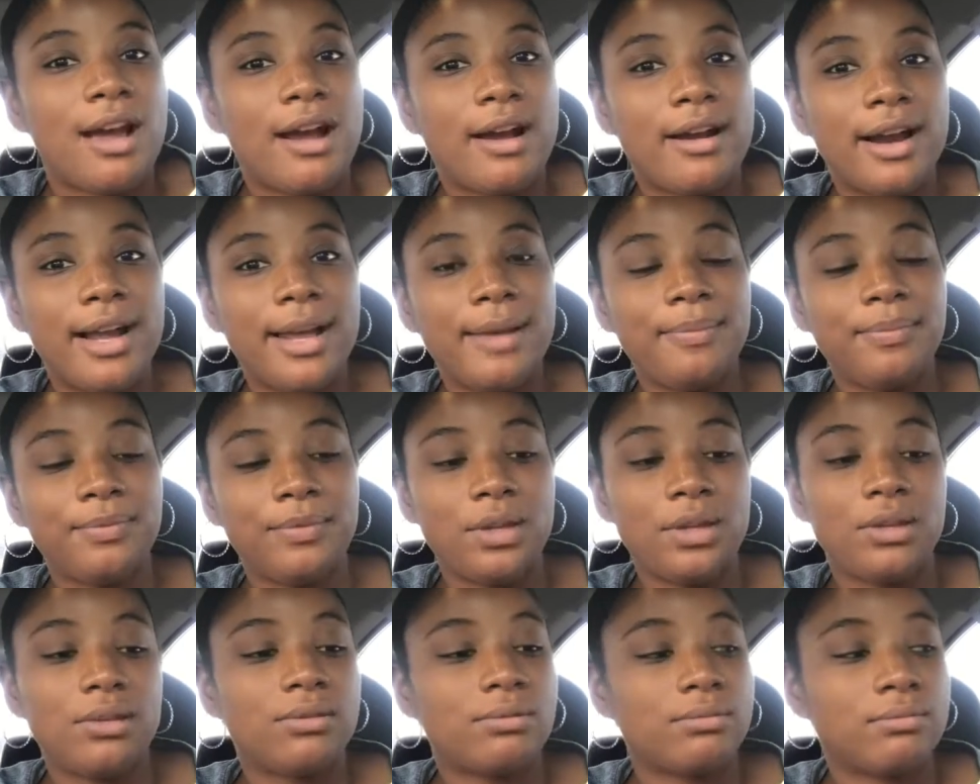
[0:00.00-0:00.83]
All right,
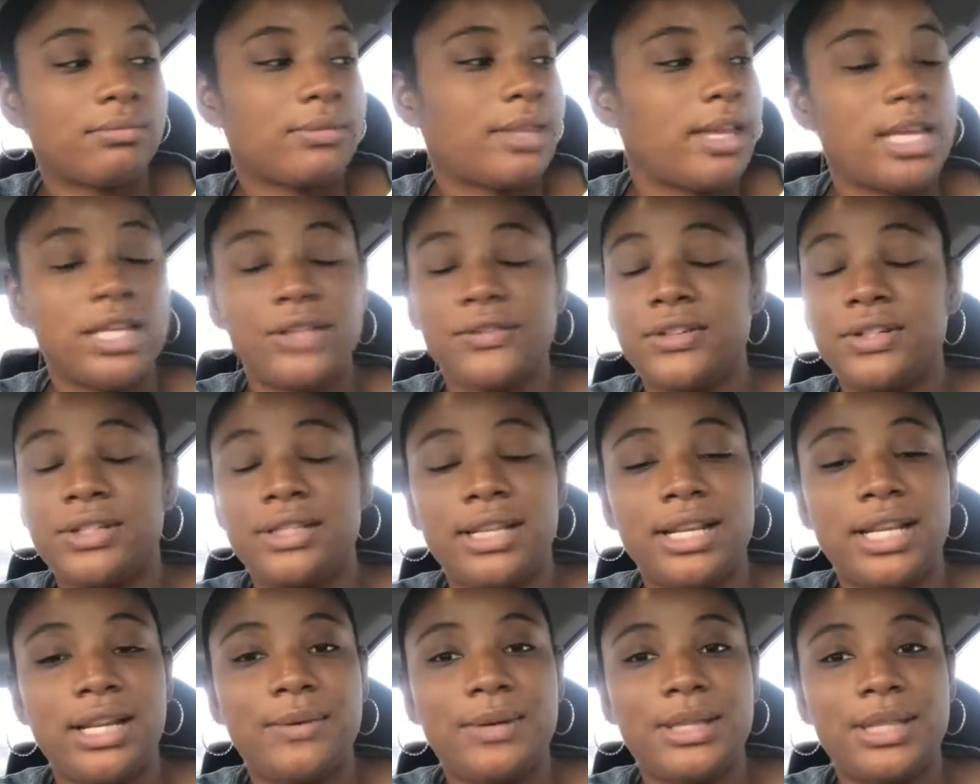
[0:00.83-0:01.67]
thanks for
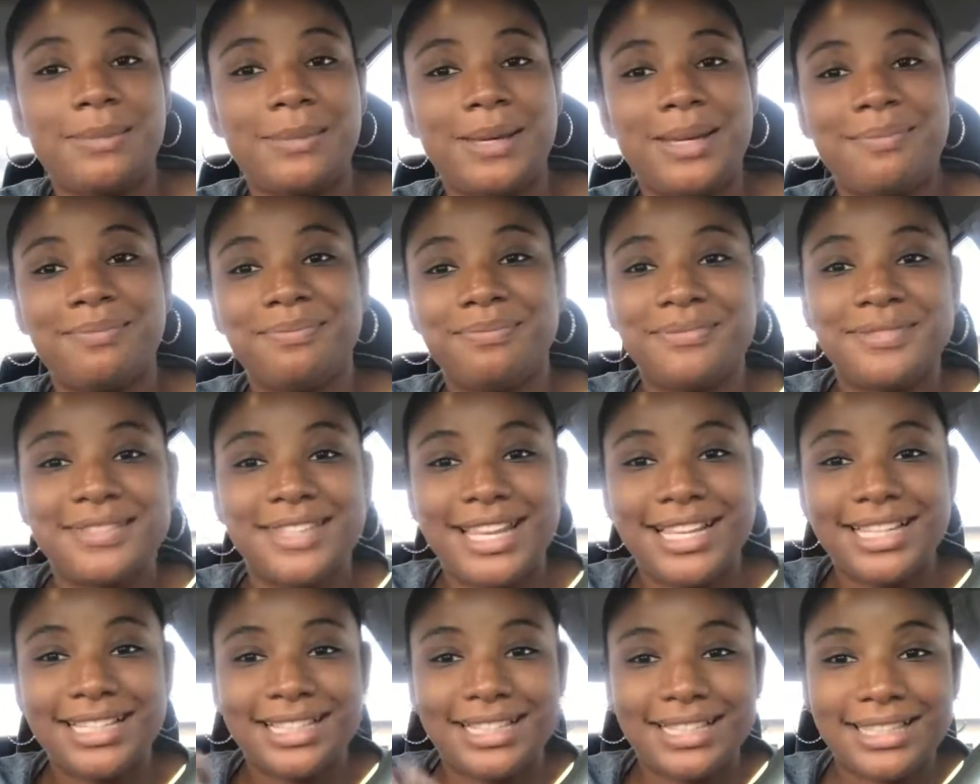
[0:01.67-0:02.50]
sitting with me.
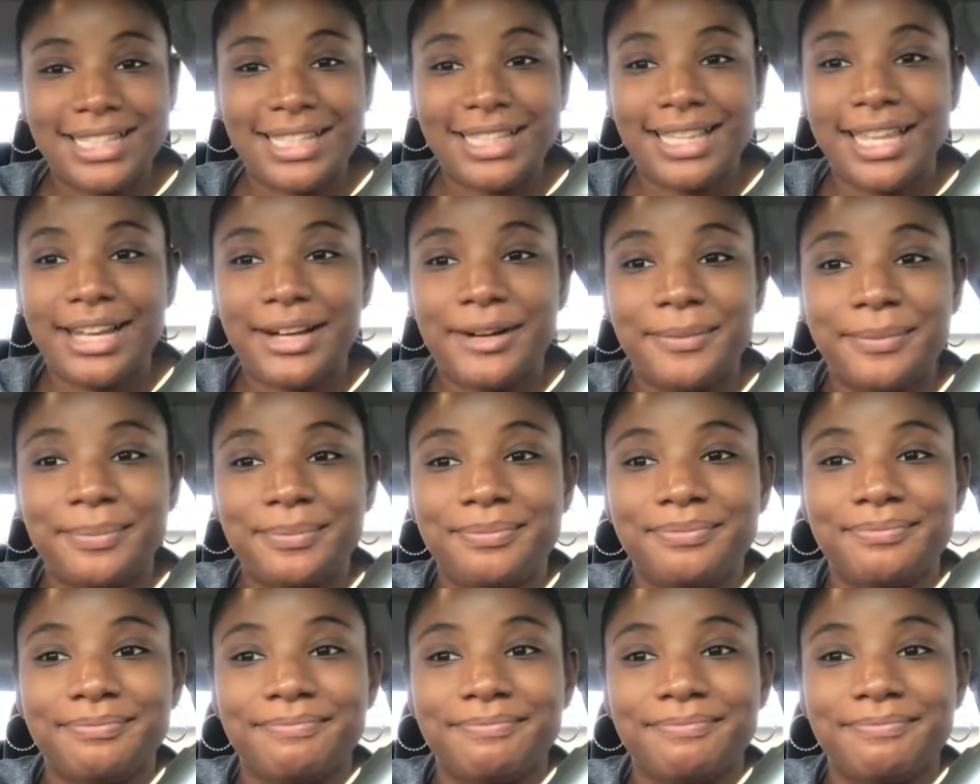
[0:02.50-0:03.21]
Thanks, see you later.